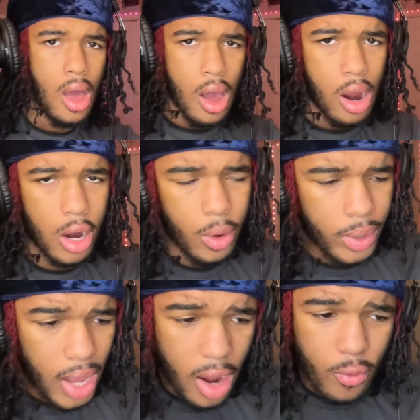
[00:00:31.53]
All right, we
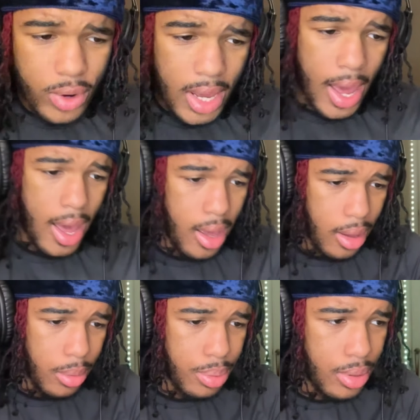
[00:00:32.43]
got
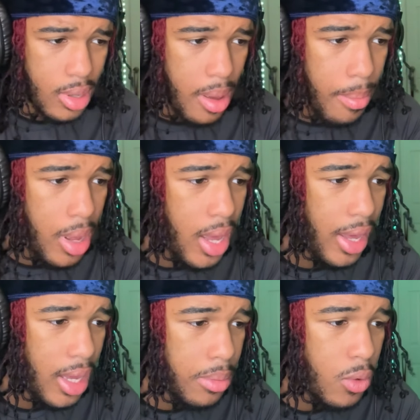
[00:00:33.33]
Rehab by
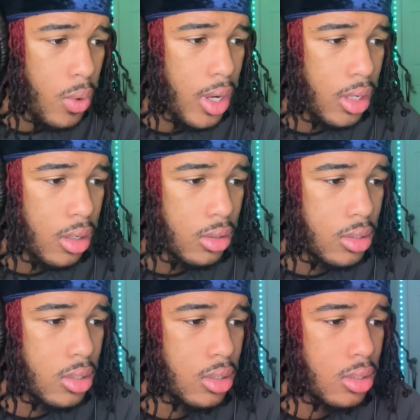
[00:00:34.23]
Amy
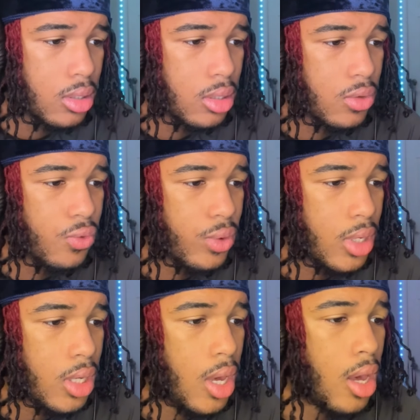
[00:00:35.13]
Winehouse.
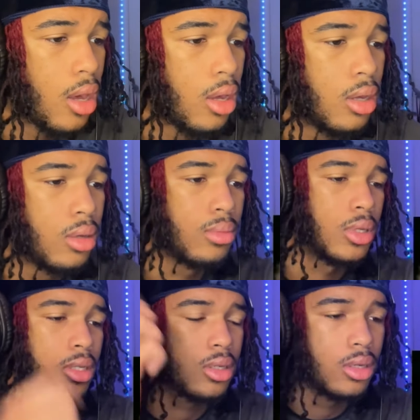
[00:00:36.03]
Rehab,
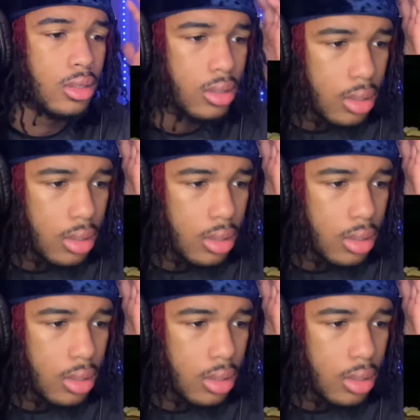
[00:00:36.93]
let's get it.